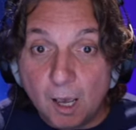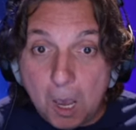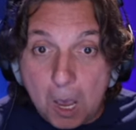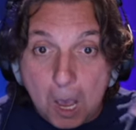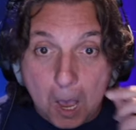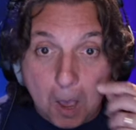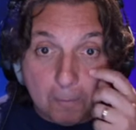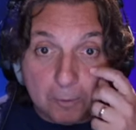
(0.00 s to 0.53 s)

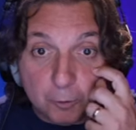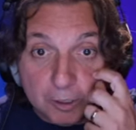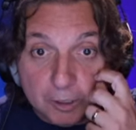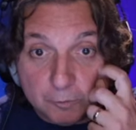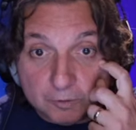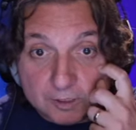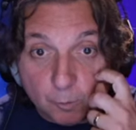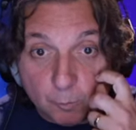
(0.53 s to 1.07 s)
Um, agreed
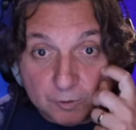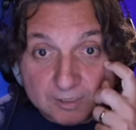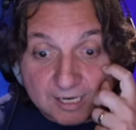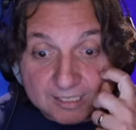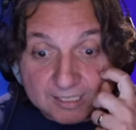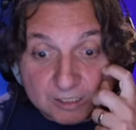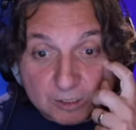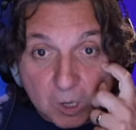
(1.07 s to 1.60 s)
with someone's
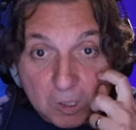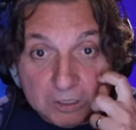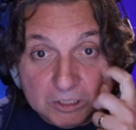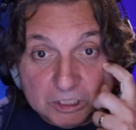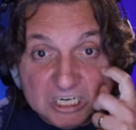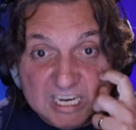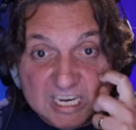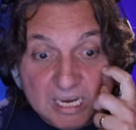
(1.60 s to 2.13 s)

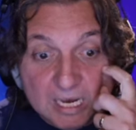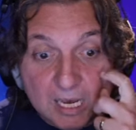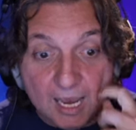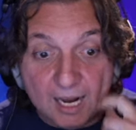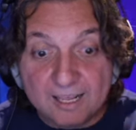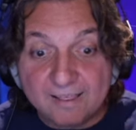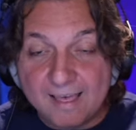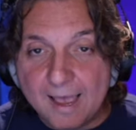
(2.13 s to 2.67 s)
eschatology?
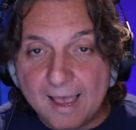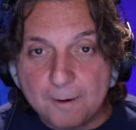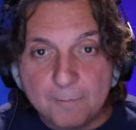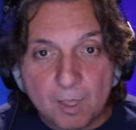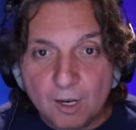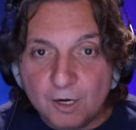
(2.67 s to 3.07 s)
Any of that?